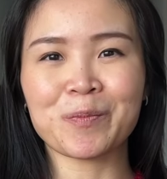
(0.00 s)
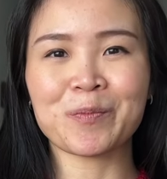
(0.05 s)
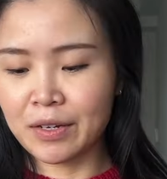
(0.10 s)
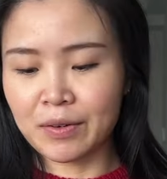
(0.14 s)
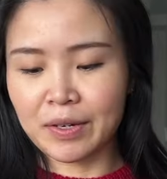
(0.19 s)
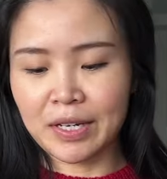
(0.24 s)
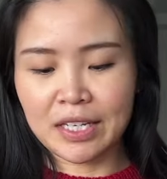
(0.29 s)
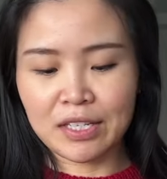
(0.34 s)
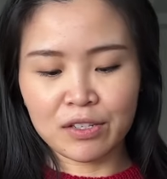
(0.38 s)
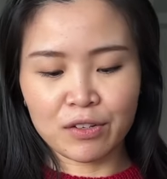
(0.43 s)

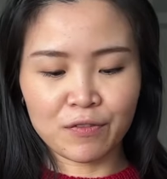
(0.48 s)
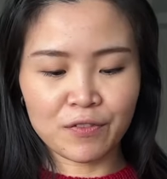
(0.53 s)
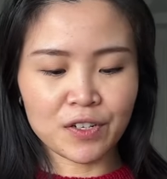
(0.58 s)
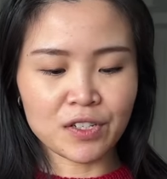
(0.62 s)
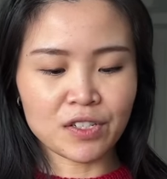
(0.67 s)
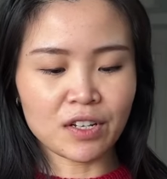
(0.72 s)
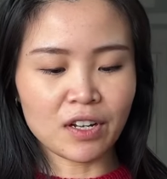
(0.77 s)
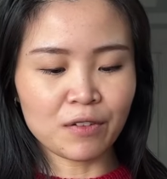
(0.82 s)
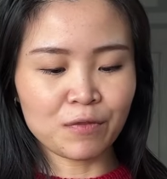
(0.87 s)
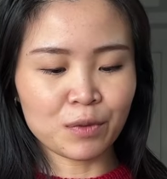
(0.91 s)
Okay, so
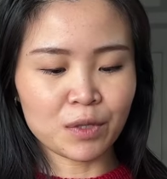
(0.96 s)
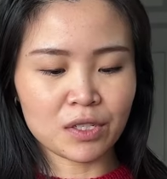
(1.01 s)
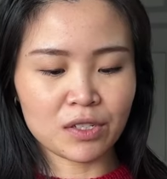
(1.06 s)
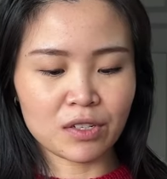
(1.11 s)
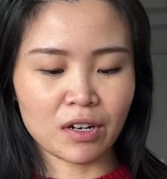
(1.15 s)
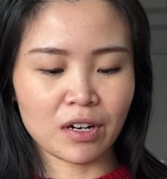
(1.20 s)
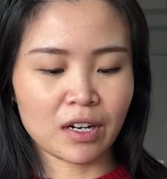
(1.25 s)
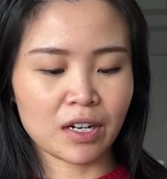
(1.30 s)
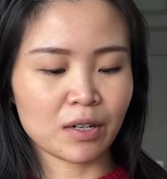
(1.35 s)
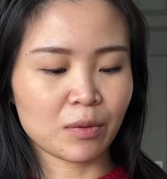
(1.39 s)
first off, we'll
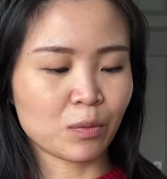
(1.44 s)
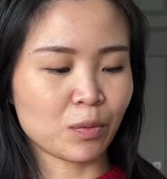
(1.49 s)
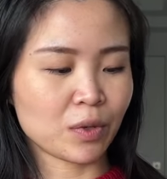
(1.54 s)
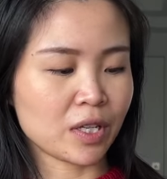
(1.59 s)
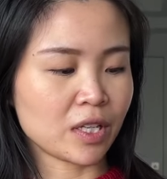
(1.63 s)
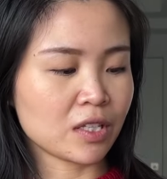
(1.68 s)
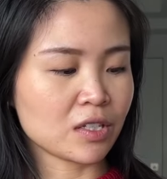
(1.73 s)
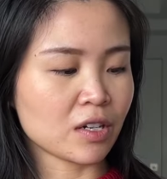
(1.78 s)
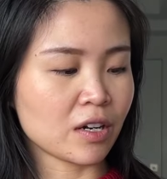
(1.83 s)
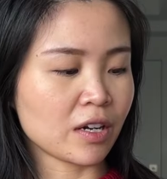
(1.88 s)
start
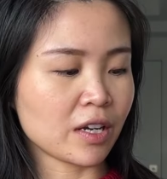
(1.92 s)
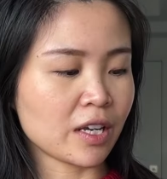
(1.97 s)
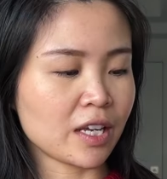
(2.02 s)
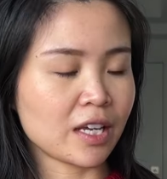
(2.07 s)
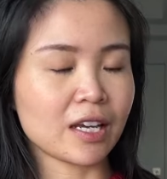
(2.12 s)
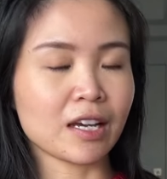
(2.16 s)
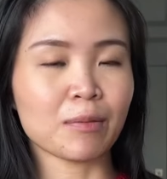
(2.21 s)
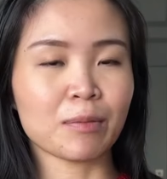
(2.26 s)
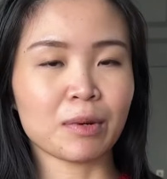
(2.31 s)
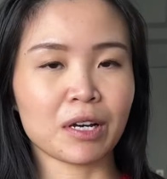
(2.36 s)
with
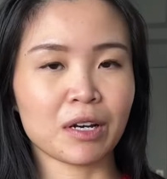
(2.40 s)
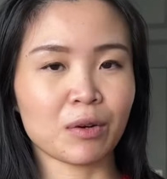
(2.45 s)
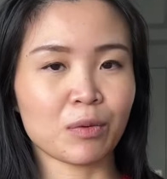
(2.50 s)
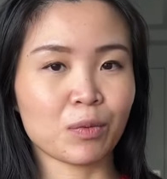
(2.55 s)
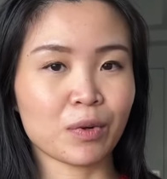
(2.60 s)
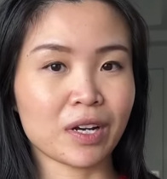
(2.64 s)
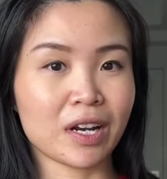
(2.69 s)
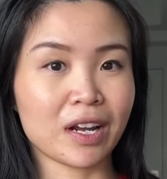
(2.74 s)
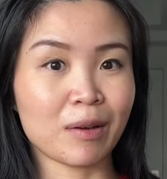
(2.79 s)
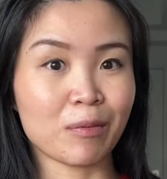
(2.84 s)
talking about
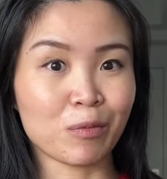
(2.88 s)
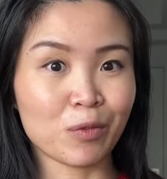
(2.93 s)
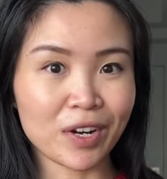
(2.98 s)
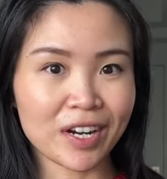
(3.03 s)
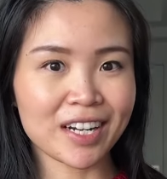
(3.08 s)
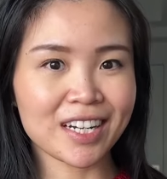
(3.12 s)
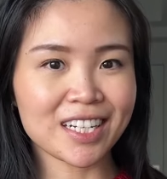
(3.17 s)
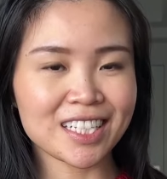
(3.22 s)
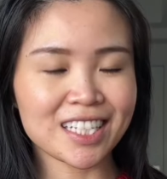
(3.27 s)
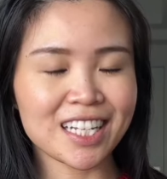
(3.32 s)
what I'm
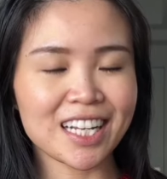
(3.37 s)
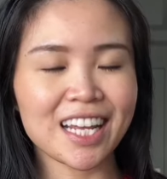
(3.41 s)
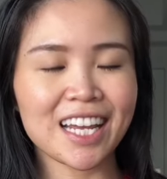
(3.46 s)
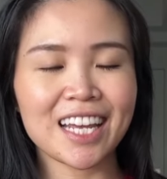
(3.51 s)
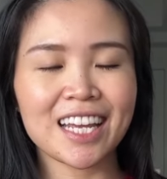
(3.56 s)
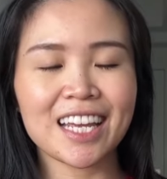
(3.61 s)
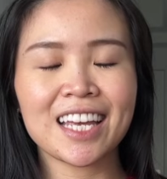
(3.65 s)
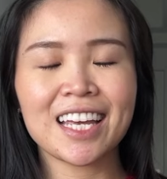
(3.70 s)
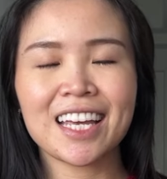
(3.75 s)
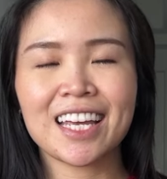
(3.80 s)
wearing
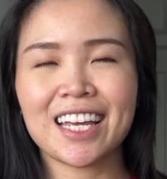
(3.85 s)
today,